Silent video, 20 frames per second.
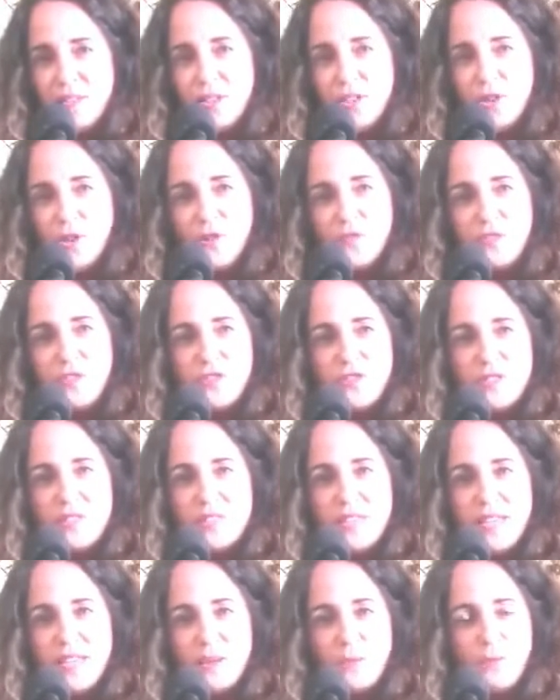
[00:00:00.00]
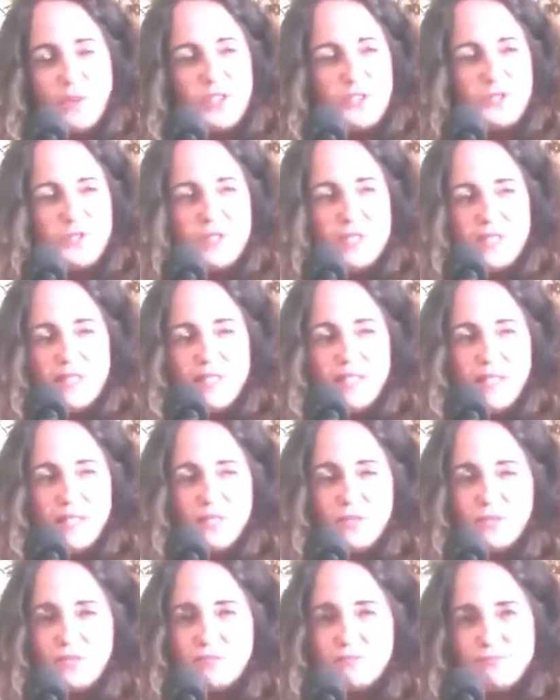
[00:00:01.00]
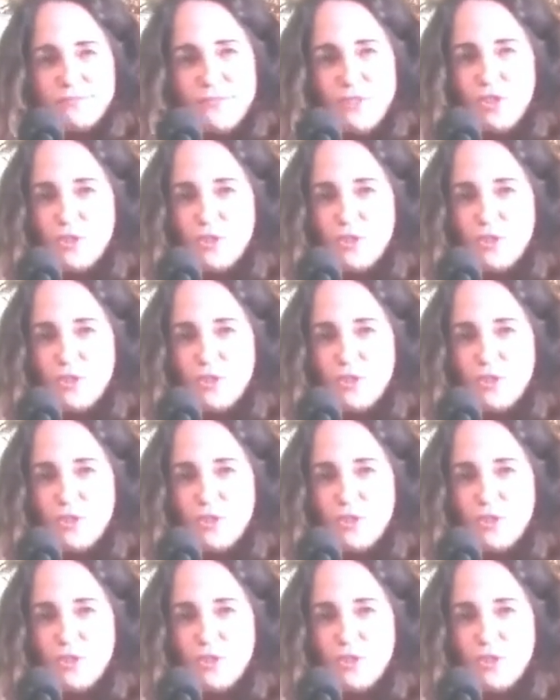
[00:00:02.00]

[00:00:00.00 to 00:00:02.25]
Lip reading: You know, if you're just saying what you see, you